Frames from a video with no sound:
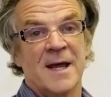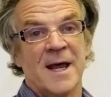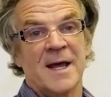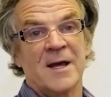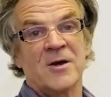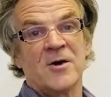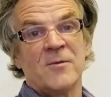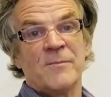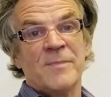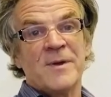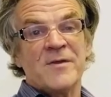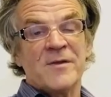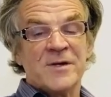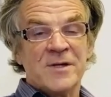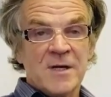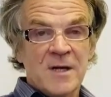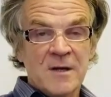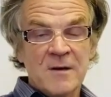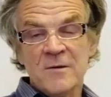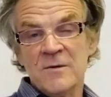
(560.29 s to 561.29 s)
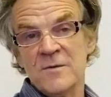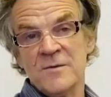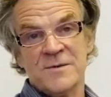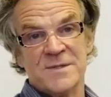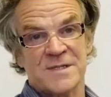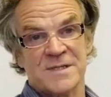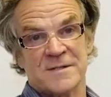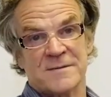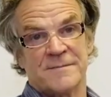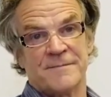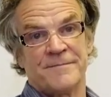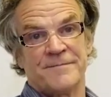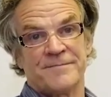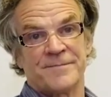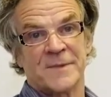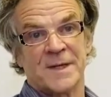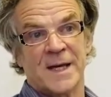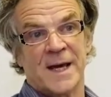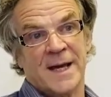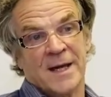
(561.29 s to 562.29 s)
It could be the news,
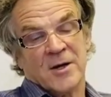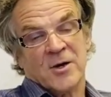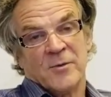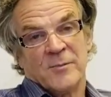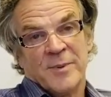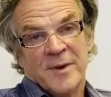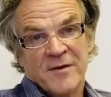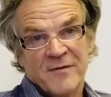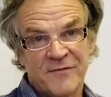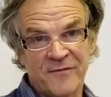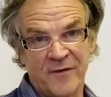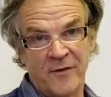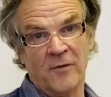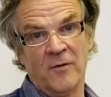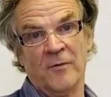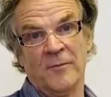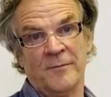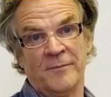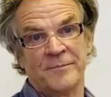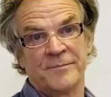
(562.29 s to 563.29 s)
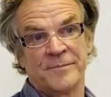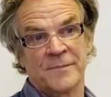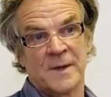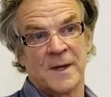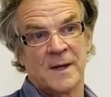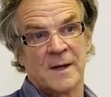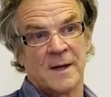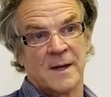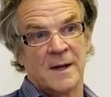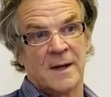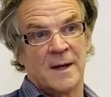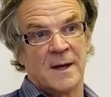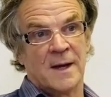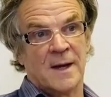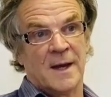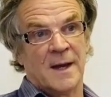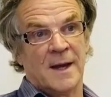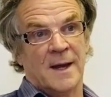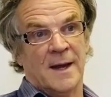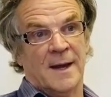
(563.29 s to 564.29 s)
it could be a film.
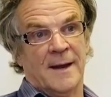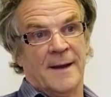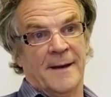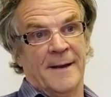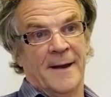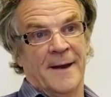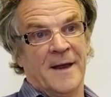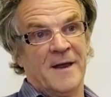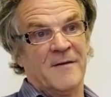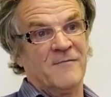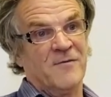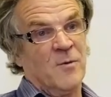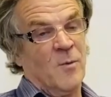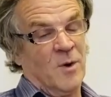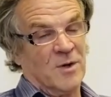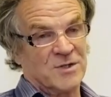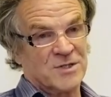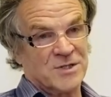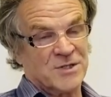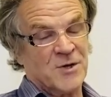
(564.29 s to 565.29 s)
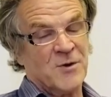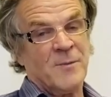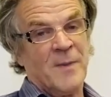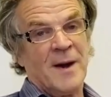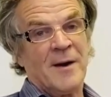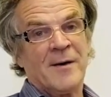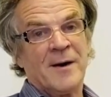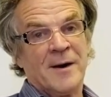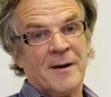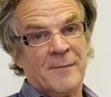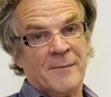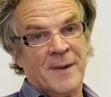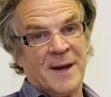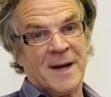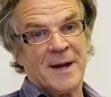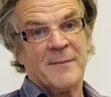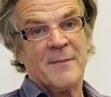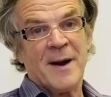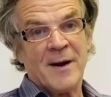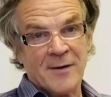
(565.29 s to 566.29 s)
If you watch too many
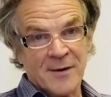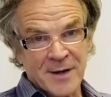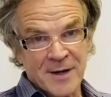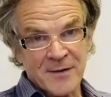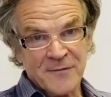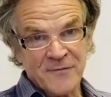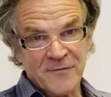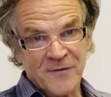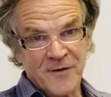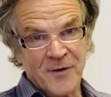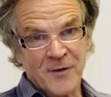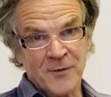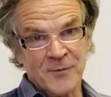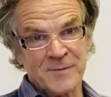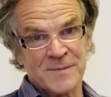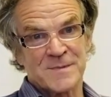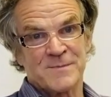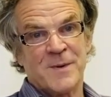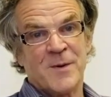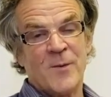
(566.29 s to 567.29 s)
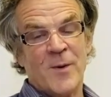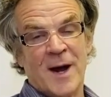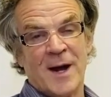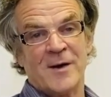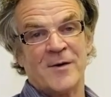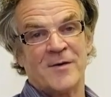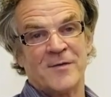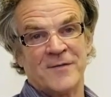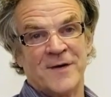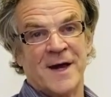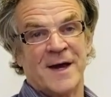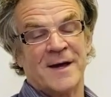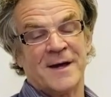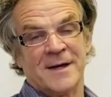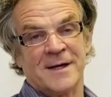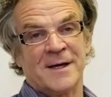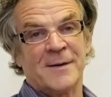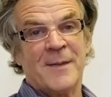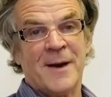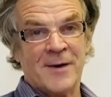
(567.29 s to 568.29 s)
American films, beware of getting
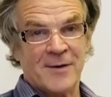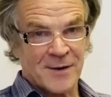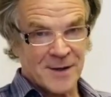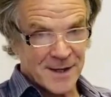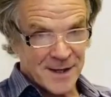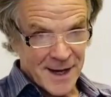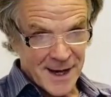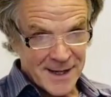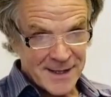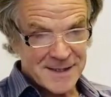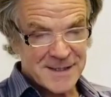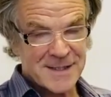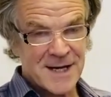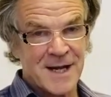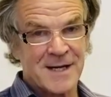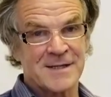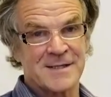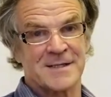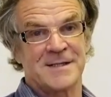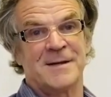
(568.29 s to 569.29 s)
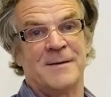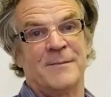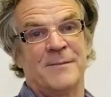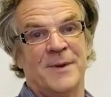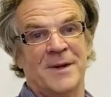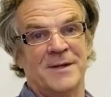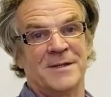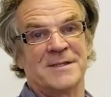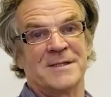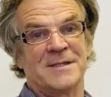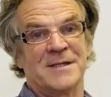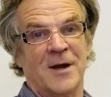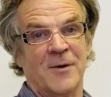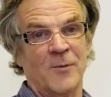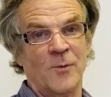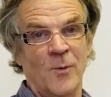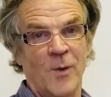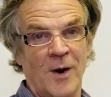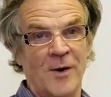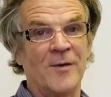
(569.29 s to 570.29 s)
an American accent, but
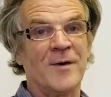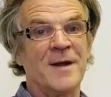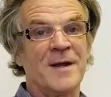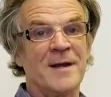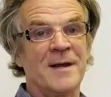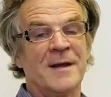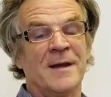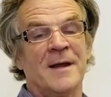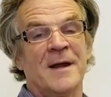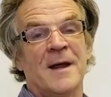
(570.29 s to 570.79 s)
don't worry.